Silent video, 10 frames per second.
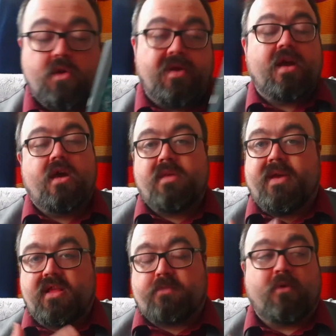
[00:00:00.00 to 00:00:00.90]
when I heard
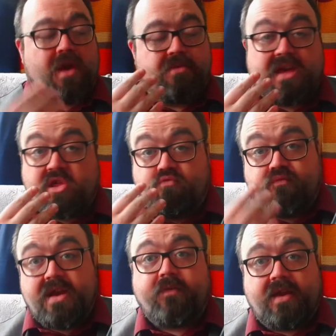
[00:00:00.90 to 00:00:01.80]
about this book, I was actually
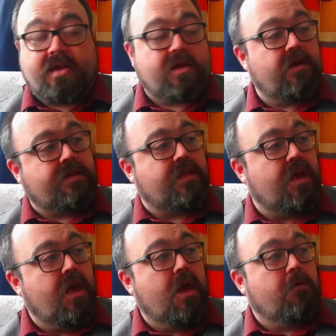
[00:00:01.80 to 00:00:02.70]
really, really excited,
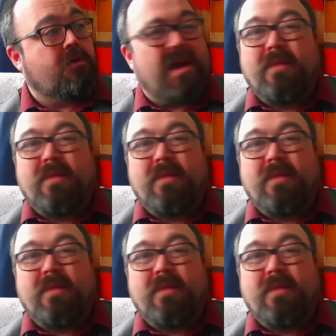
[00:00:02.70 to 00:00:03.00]
because